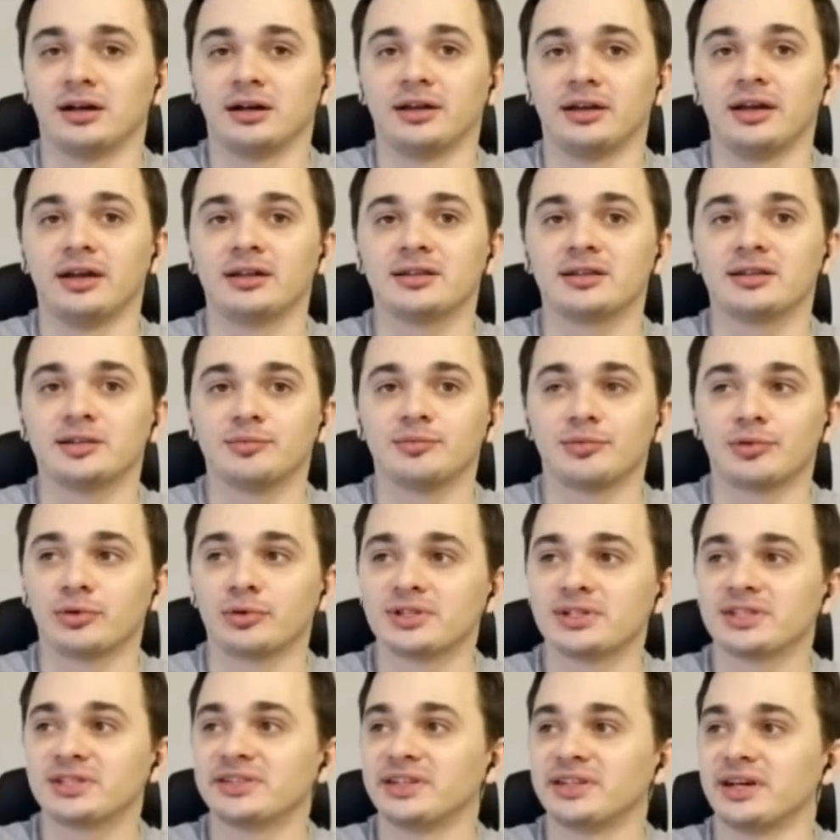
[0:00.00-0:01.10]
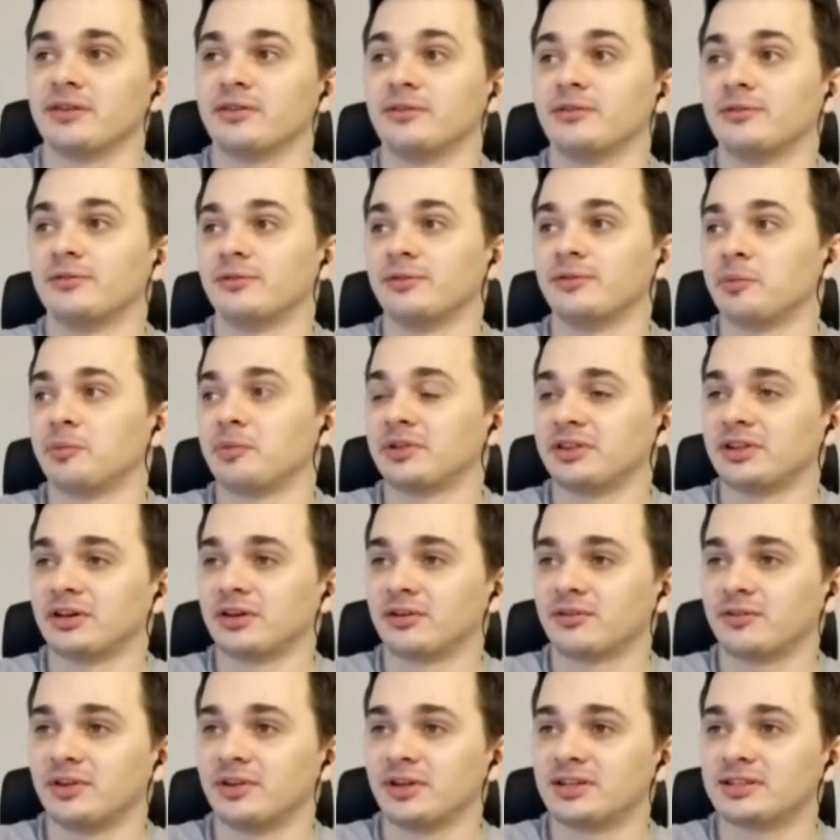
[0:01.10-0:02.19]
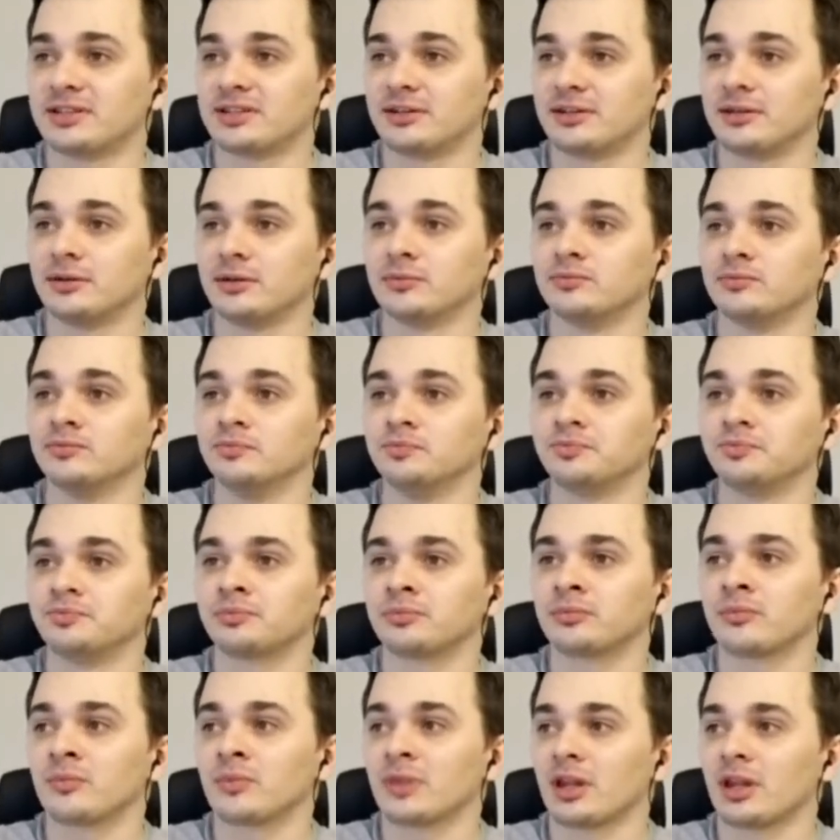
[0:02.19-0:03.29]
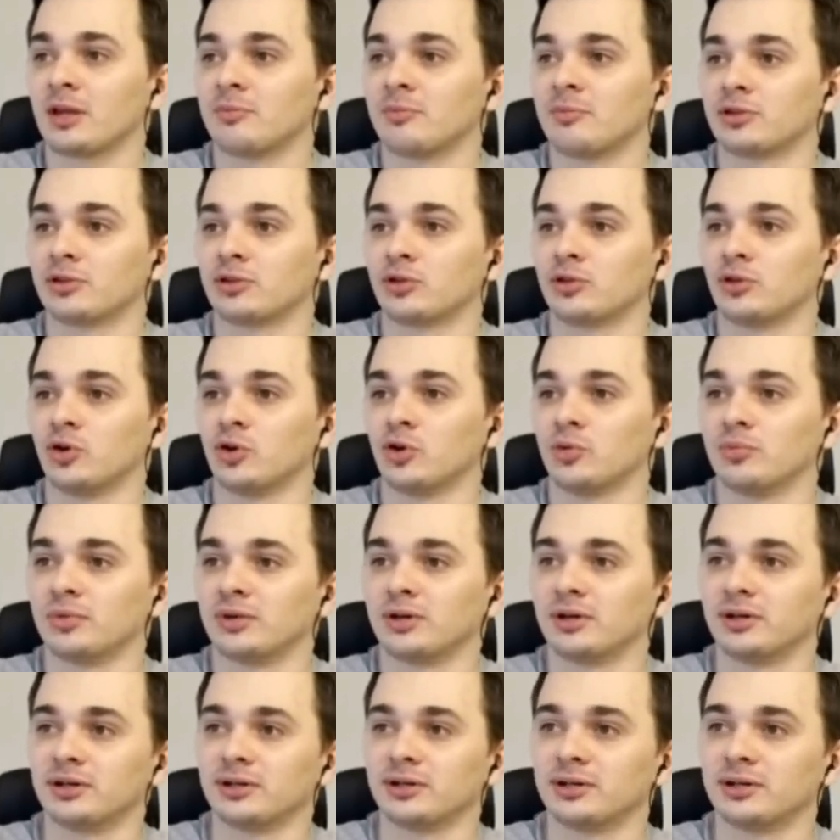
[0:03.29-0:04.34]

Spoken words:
arguments from a GET request in the web interface.